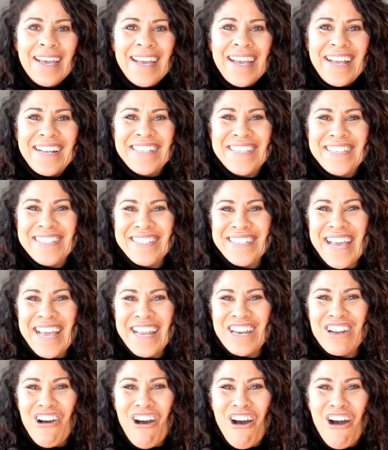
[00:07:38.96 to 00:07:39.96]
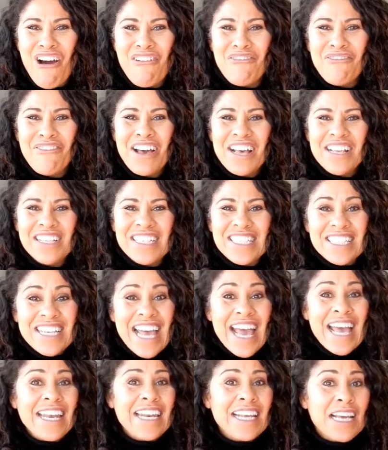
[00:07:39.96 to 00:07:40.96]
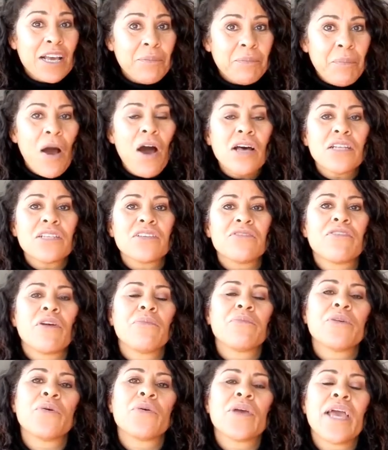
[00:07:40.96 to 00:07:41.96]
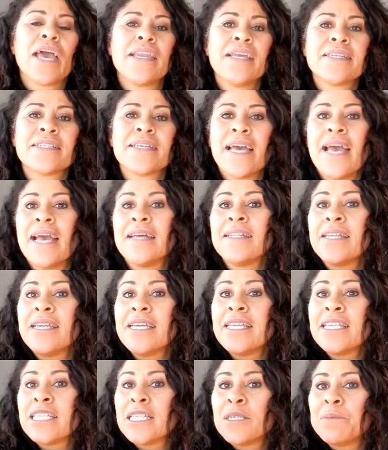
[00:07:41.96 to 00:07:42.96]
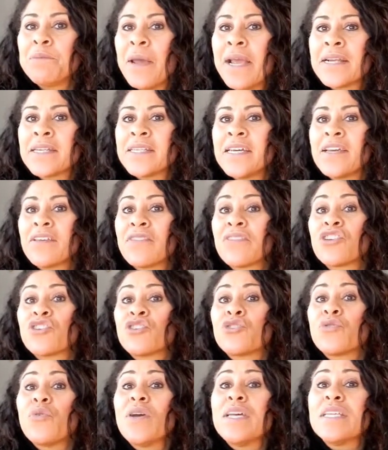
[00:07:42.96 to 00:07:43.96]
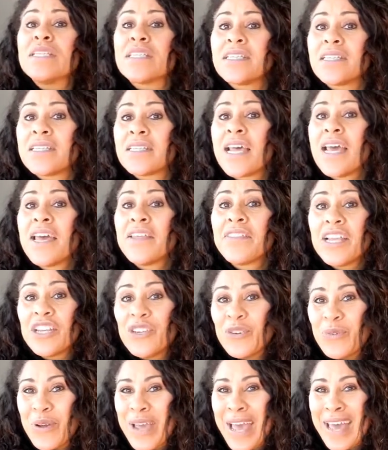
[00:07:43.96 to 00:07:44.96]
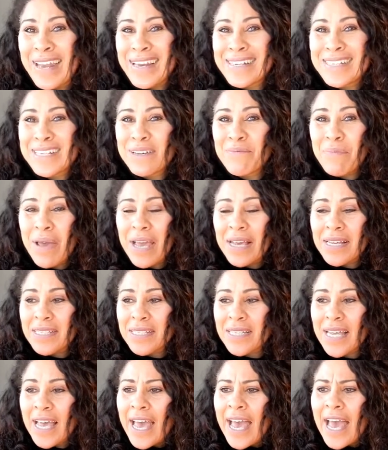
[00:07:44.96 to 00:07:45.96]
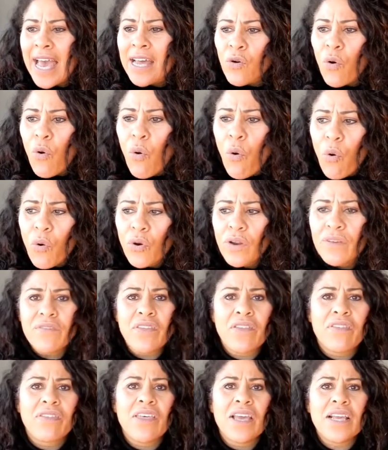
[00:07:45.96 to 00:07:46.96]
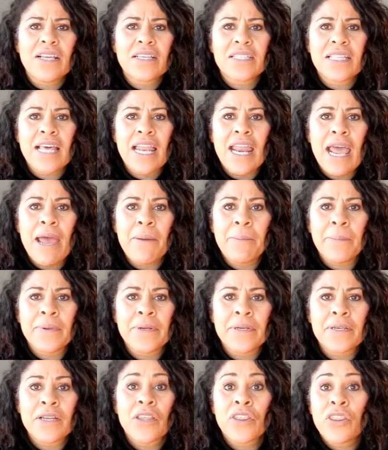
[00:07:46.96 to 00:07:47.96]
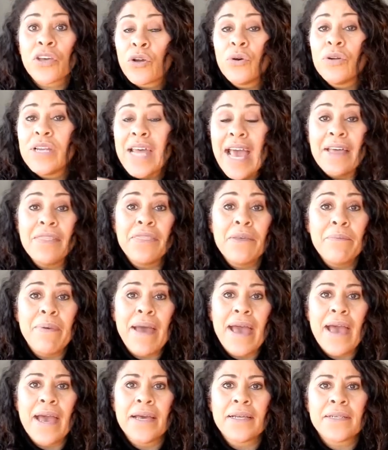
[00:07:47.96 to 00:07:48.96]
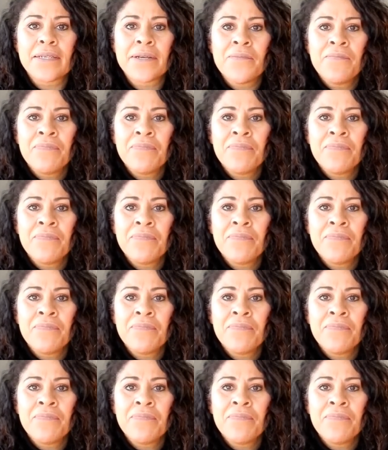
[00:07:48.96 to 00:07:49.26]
instead of standing apart from your character and respecting the choices that your character makes and all of the things that happen, the good and the bad.